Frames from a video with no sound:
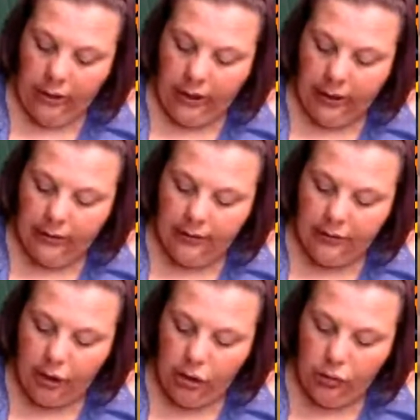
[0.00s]
yeah,
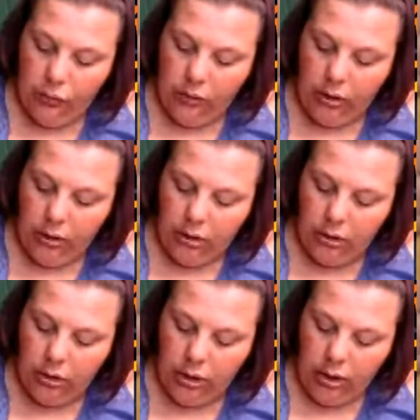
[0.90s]
so
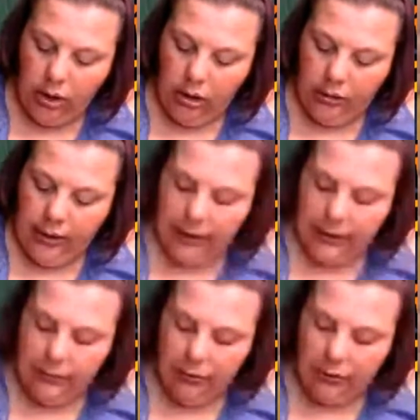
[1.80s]
that's
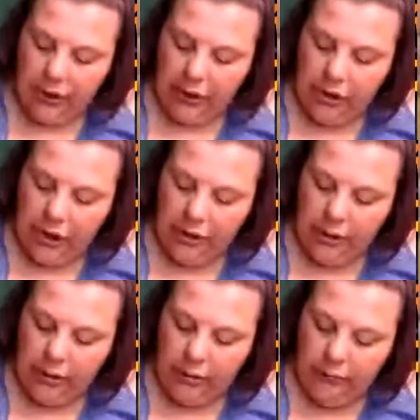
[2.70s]
what's on the
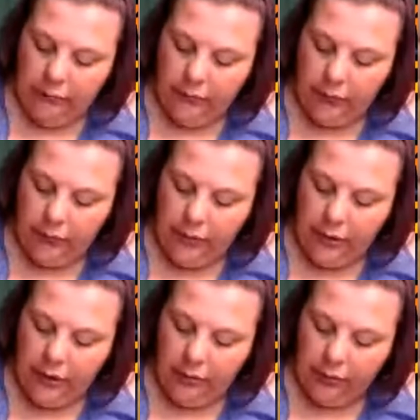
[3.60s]
agenda for
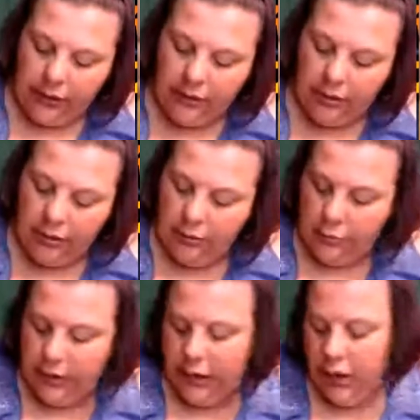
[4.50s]
the rest of this
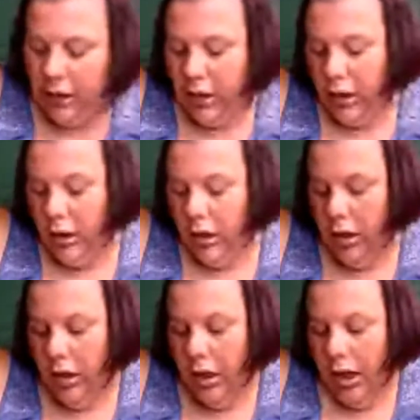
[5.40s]
week.
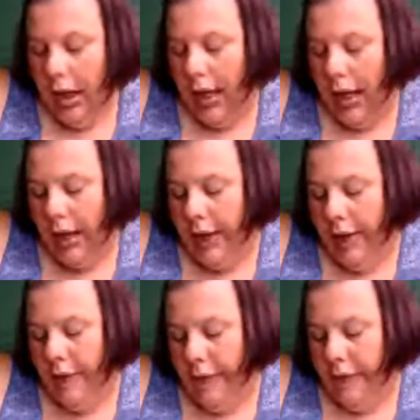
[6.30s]
I
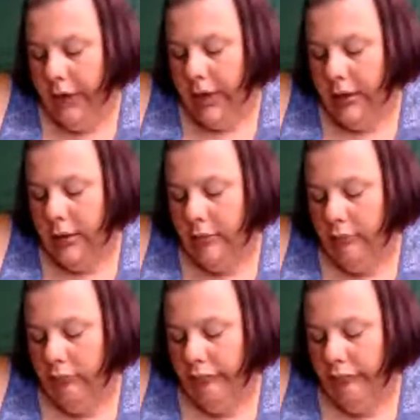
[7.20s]
have a